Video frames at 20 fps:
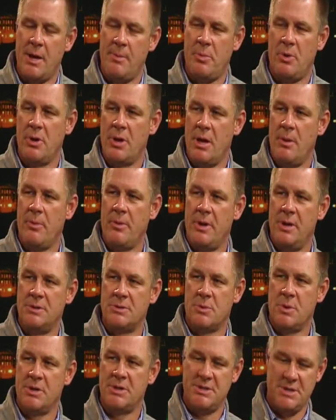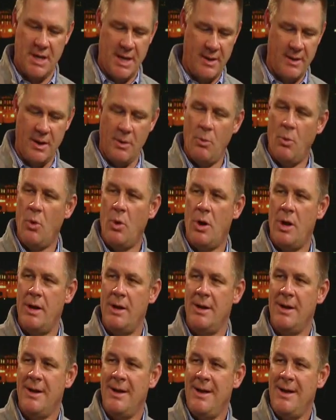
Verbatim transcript: up on a couple things Rick said, I think one,